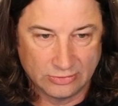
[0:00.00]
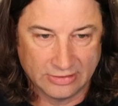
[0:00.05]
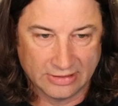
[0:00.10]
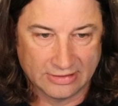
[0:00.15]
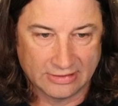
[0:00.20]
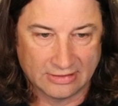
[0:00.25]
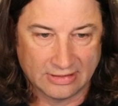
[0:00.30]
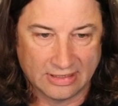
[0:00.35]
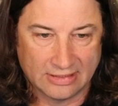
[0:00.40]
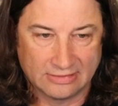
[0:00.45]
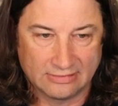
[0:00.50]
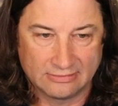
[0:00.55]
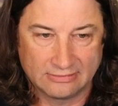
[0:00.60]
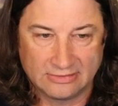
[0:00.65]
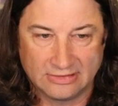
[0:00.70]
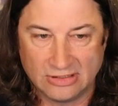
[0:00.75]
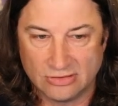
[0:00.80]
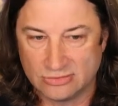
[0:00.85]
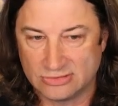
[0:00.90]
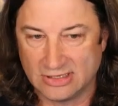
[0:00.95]
and
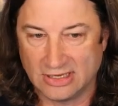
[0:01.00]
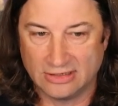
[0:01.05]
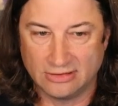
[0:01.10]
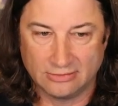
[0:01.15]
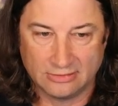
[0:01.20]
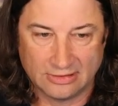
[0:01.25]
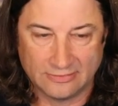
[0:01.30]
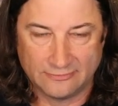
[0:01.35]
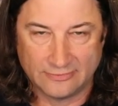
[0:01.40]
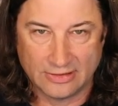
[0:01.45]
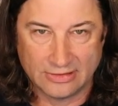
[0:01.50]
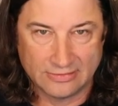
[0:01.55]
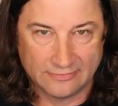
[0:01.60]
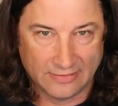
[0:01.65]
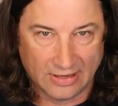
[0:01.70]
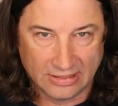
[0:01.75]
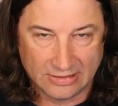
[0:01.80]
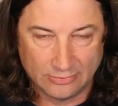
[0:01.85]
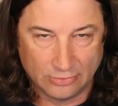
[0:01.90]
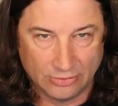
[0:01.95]
years later I found it
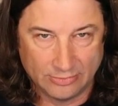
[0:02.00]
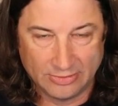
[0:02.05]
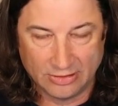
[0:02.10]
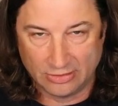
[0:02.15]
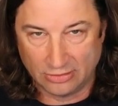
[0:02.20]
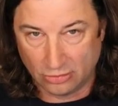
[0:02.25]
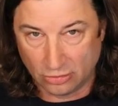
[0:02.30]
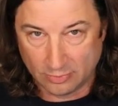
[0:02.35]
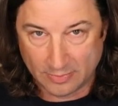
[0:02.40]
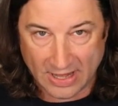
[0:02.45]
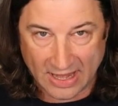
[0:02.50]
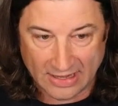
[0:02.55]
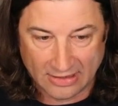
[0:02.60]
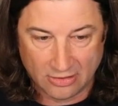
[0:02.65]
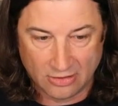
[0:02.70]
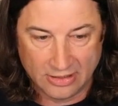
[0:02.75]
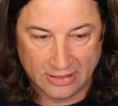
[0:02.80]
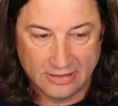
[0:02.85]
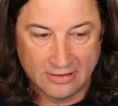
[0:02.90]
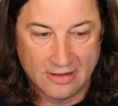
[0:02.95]
valuable to be able to look back
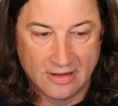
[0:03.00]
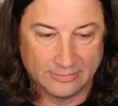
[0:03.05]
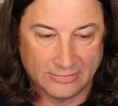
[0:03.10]
on it.